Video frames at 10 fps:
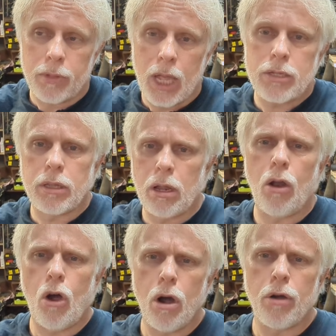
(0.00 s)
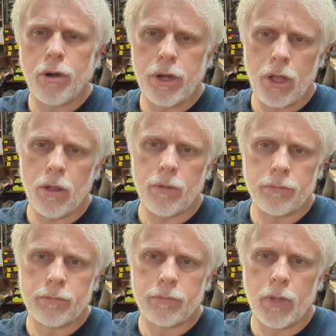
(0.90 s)
it's a little harder to do.
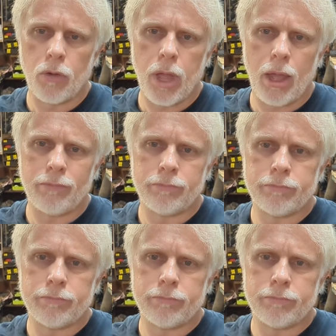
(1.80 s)
Okay,